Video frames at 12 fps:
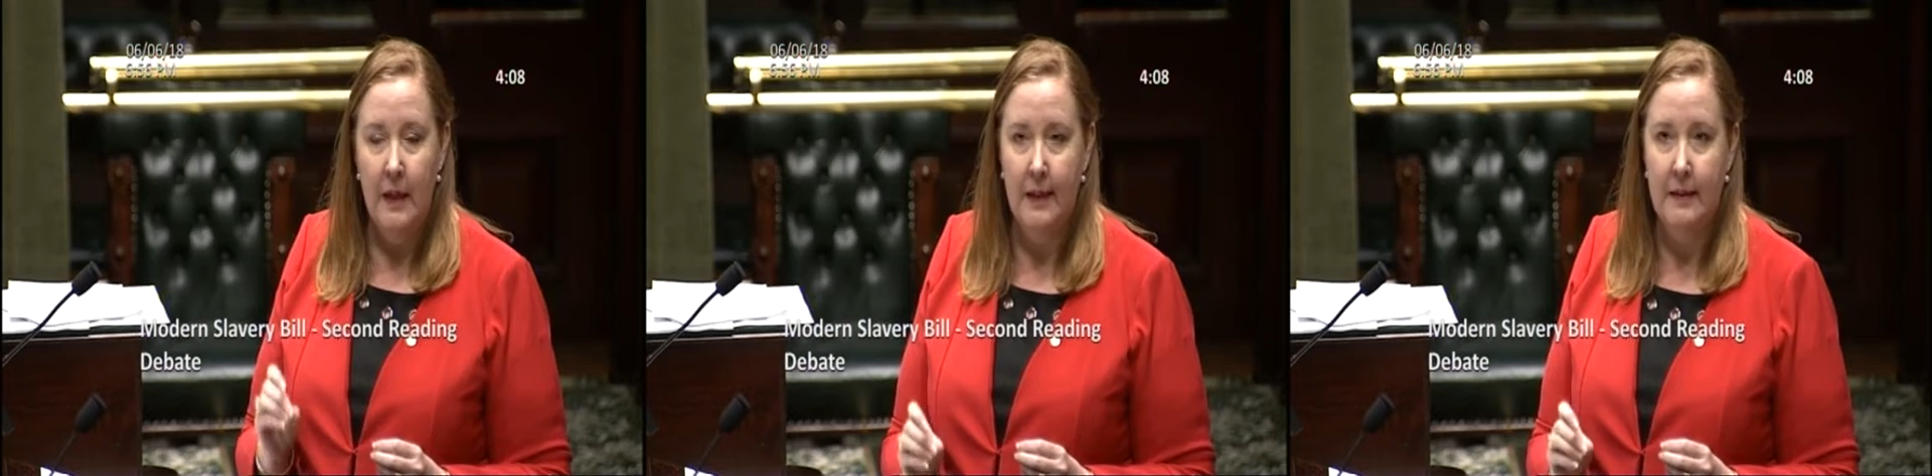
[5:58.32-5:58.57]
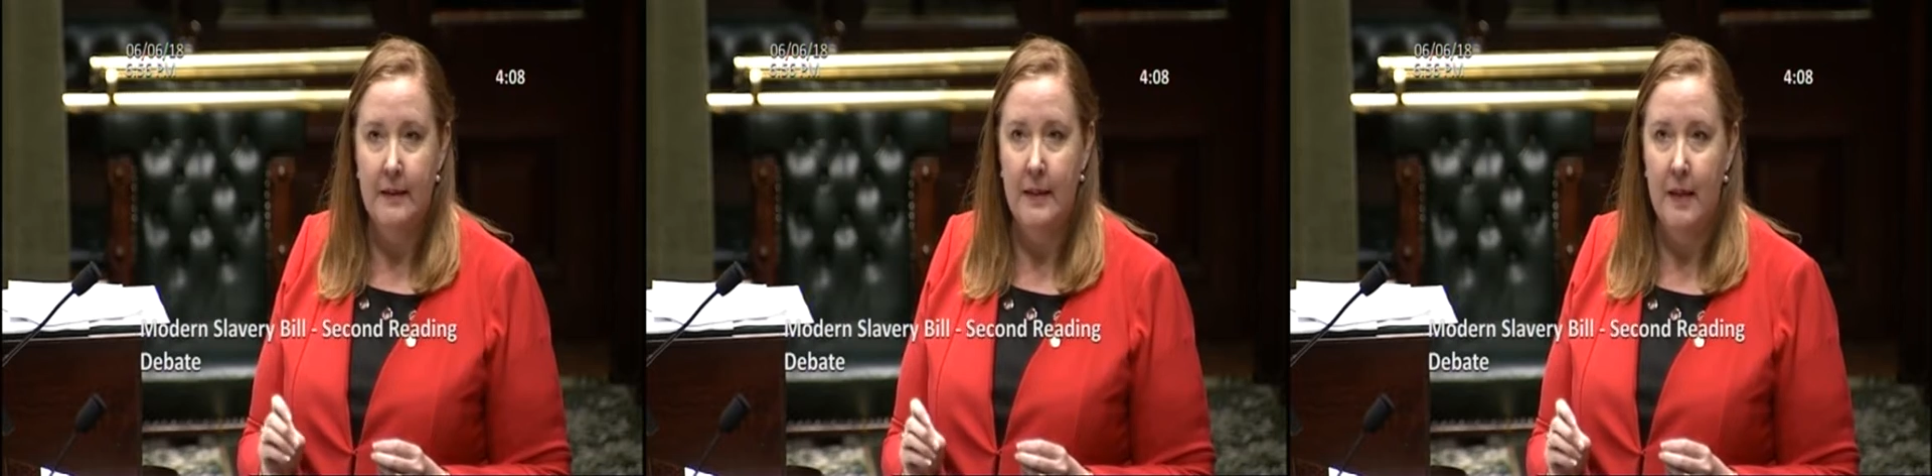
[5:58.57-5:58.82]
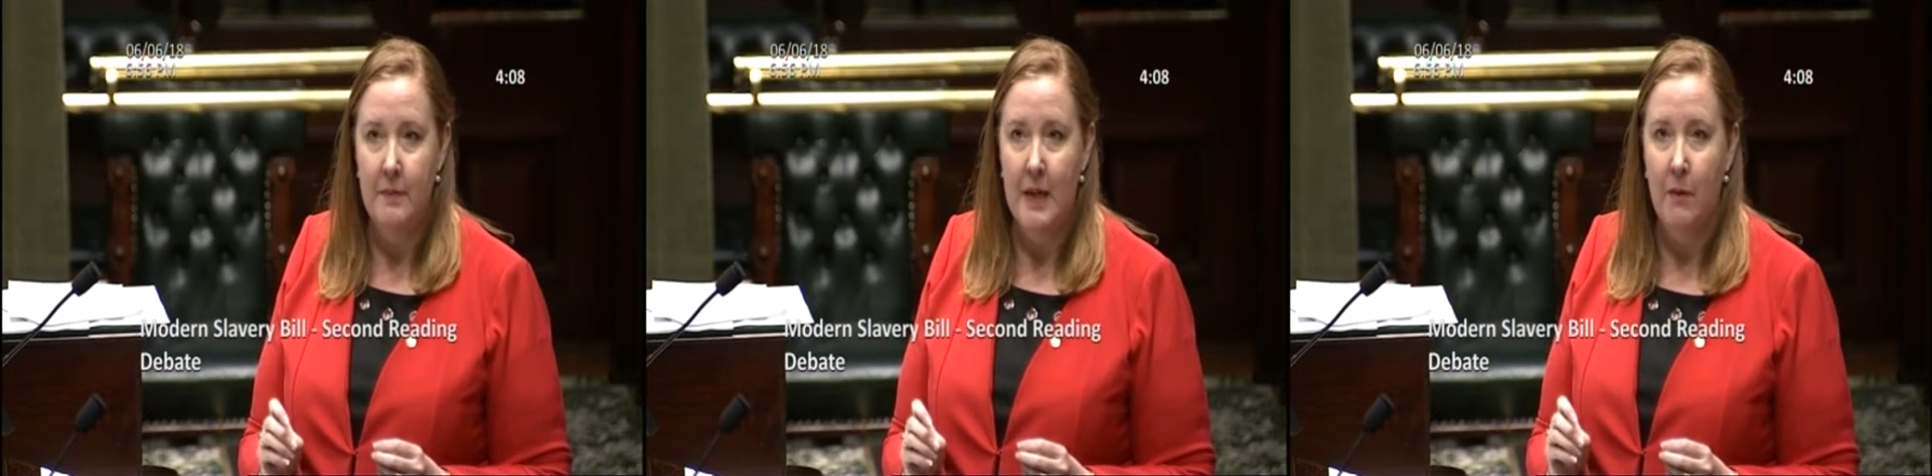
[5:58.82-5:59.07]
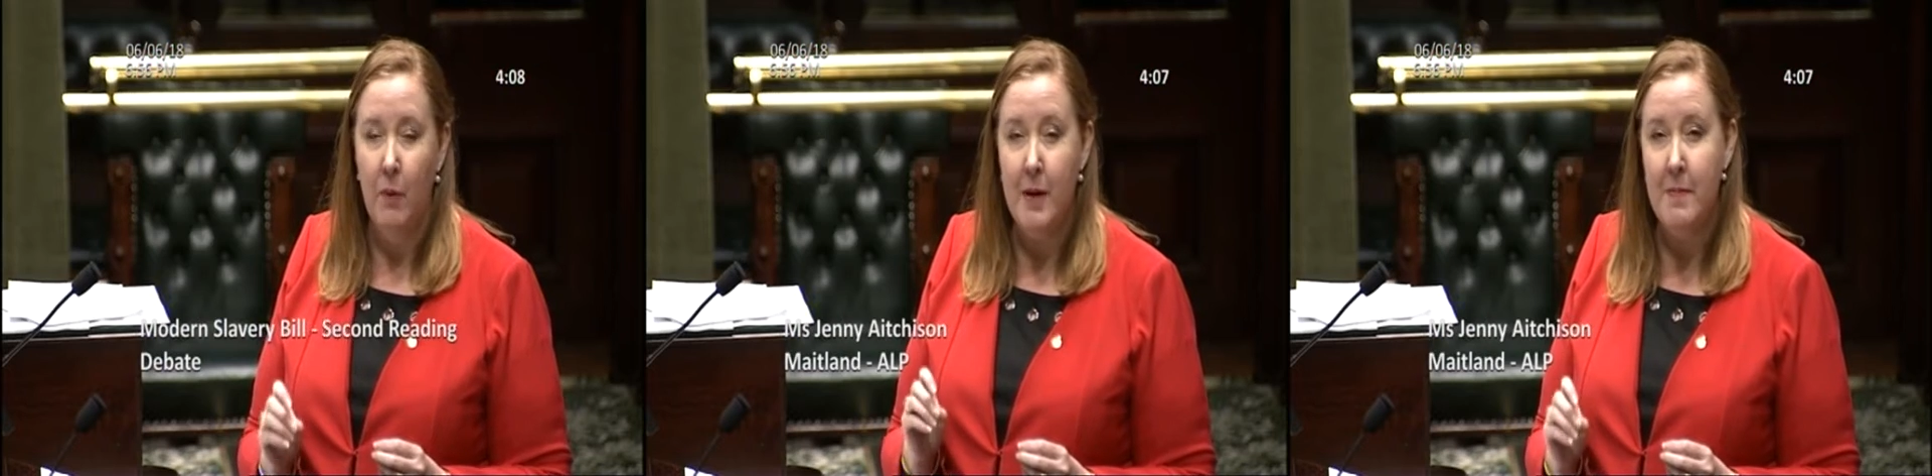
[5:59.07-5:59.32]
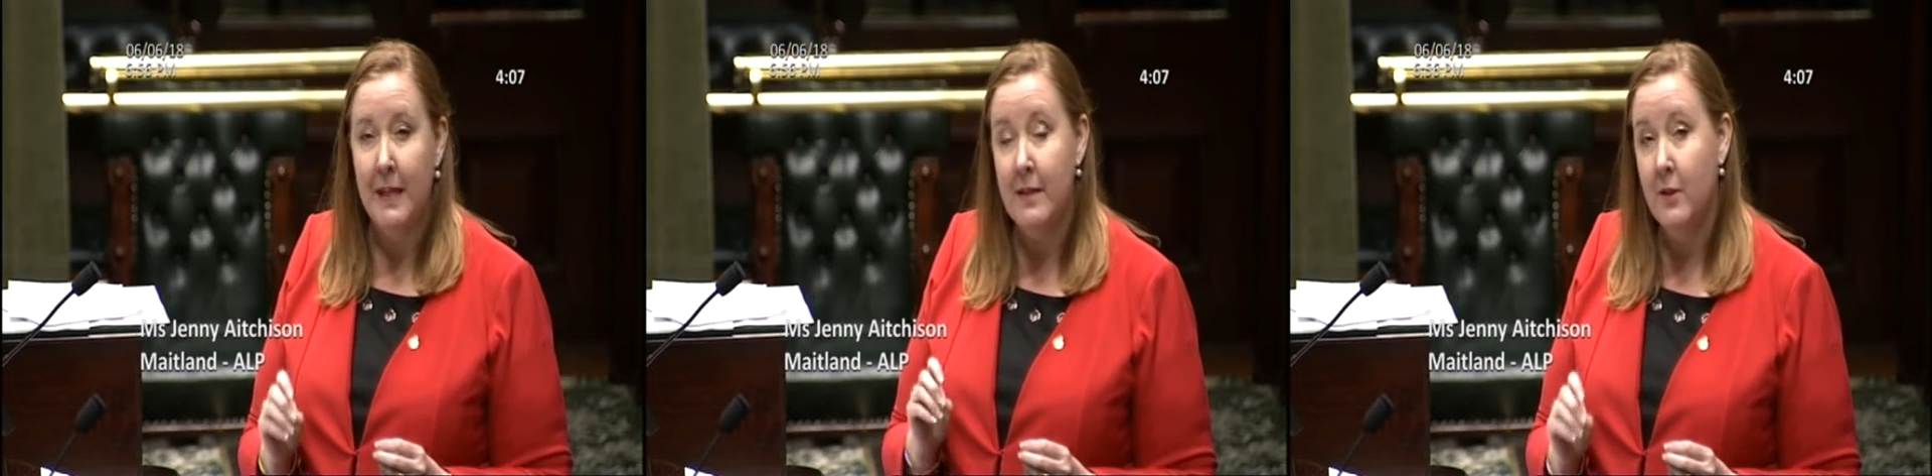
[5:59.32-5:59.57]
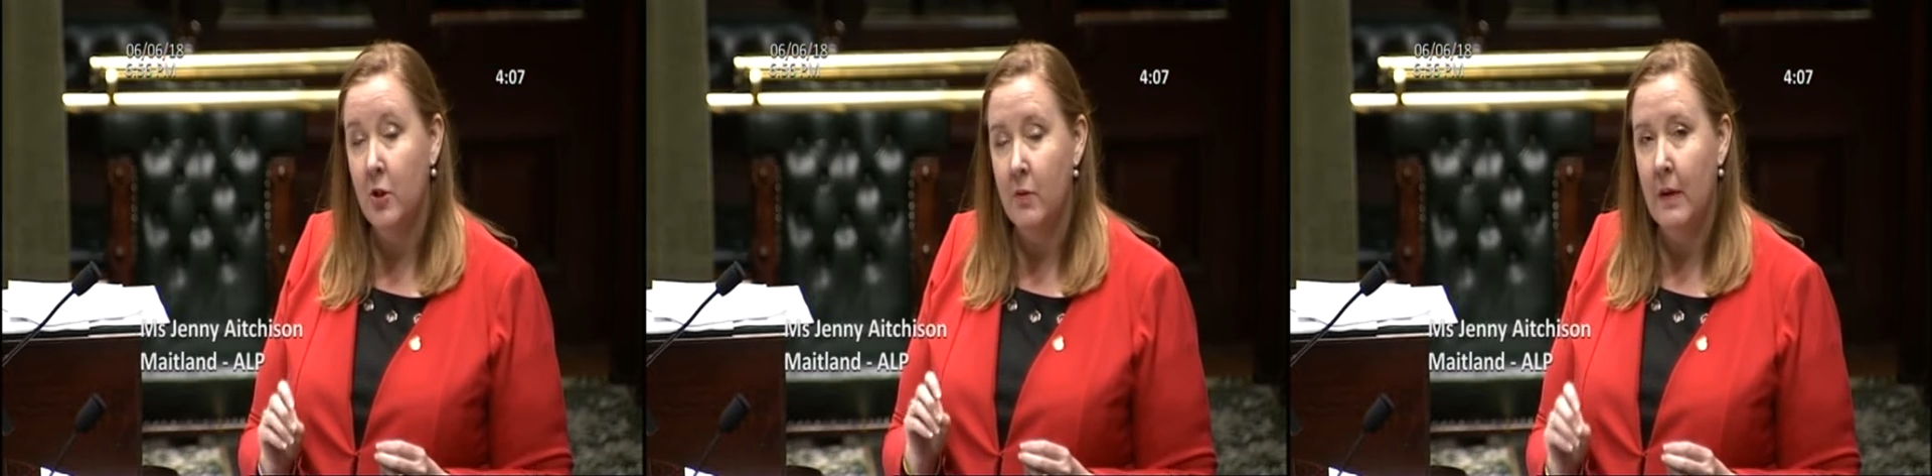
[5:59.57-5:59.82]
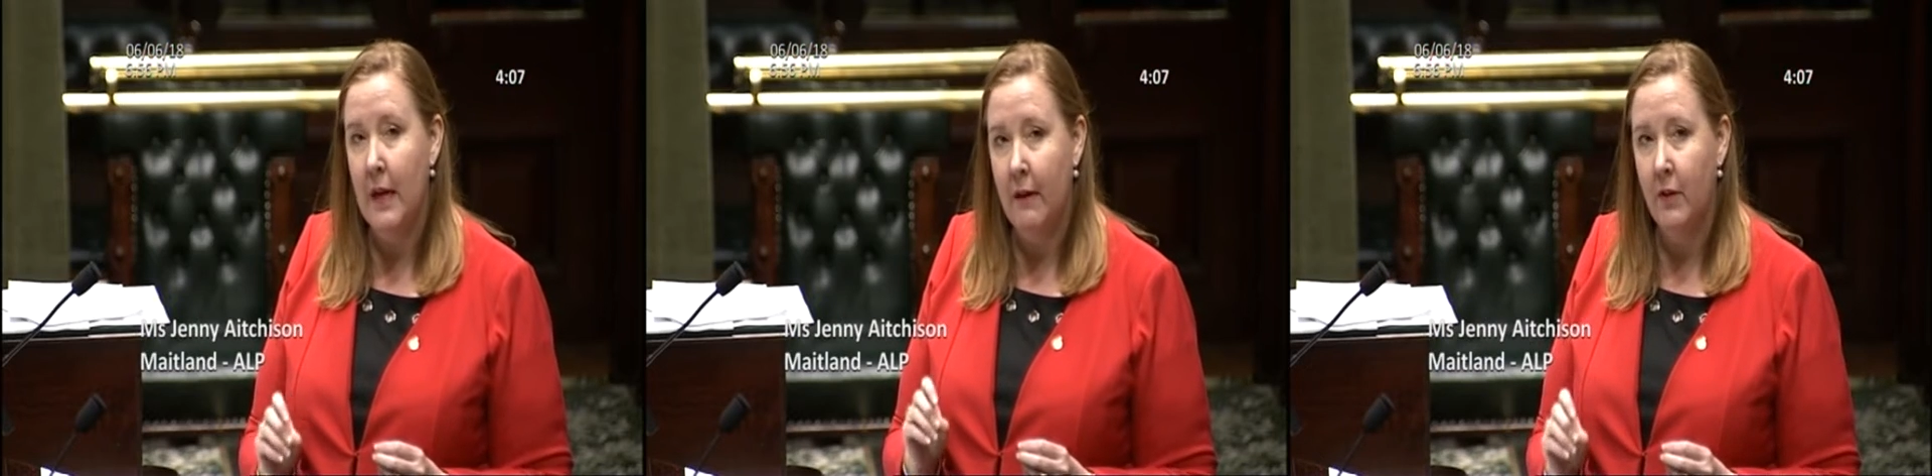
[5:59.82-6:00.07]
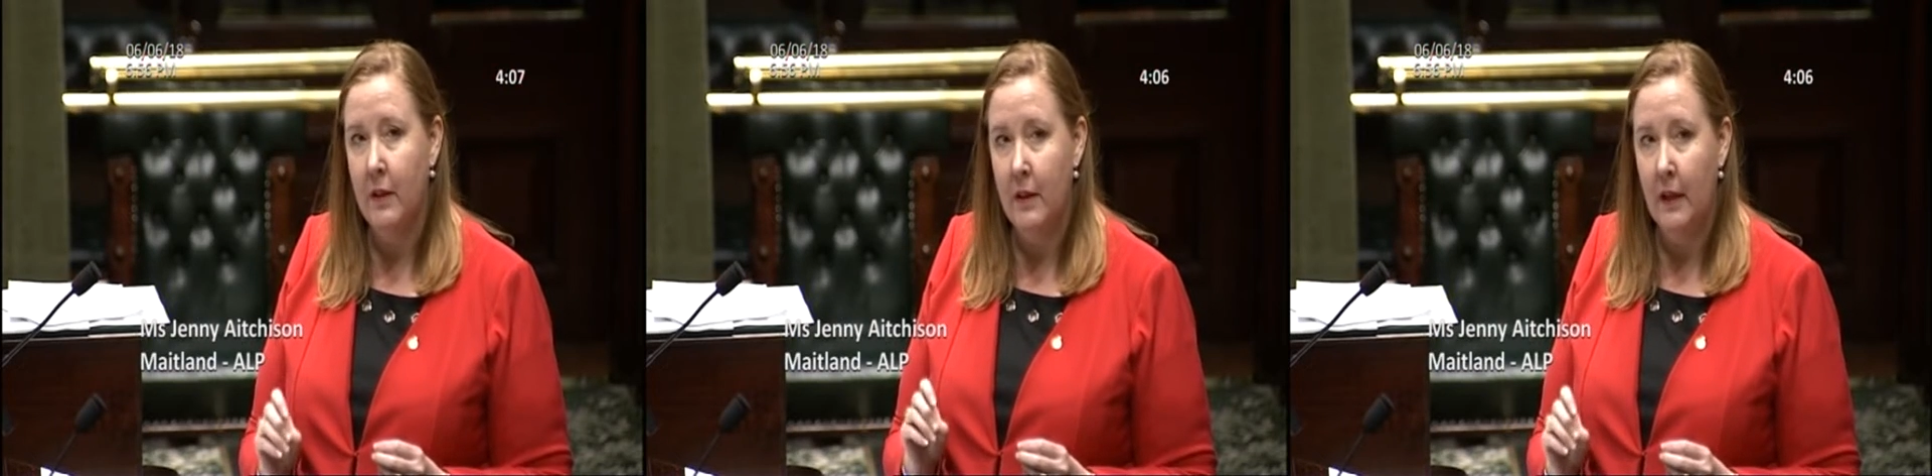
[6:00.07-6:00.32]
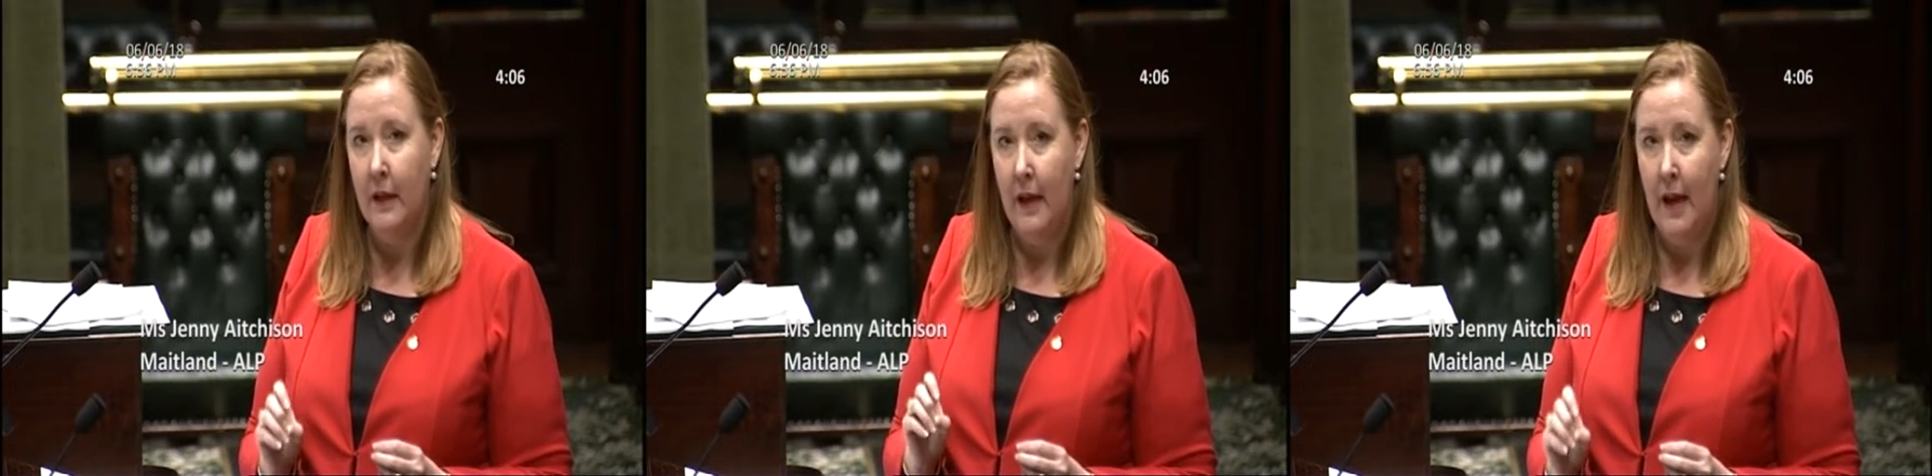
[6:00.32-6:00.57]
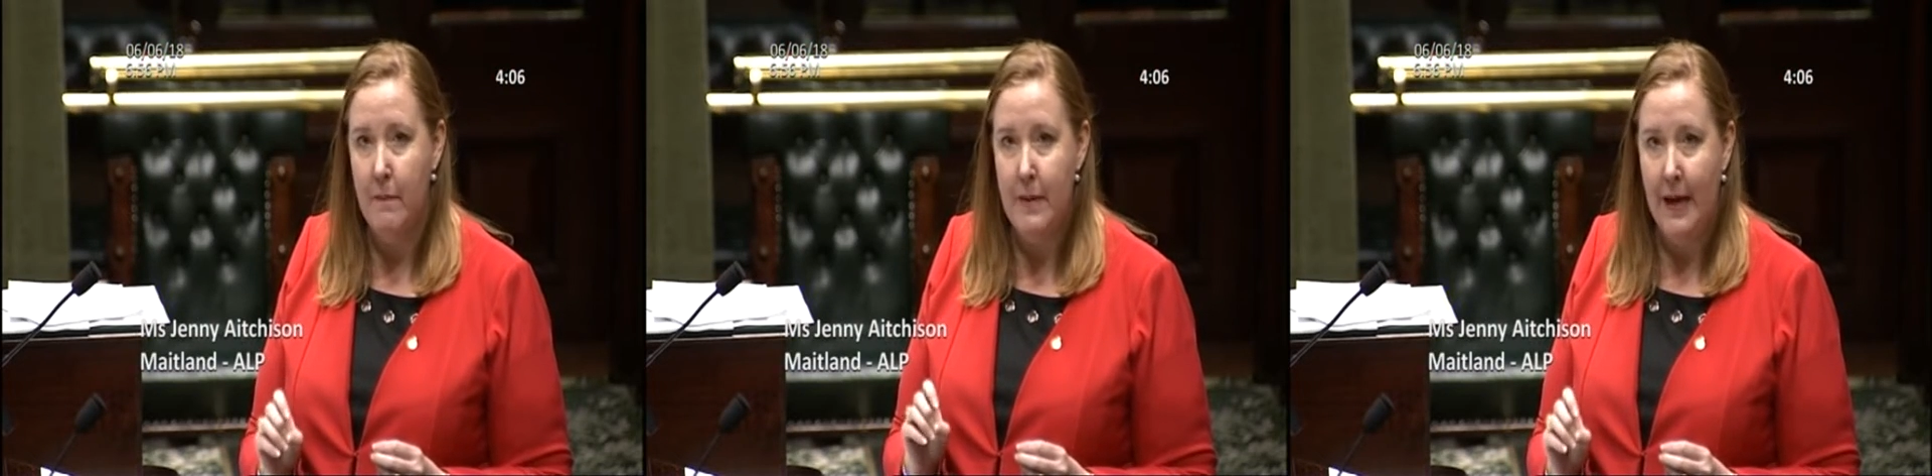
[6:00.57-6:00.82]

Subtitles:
accept, and we must do everything in our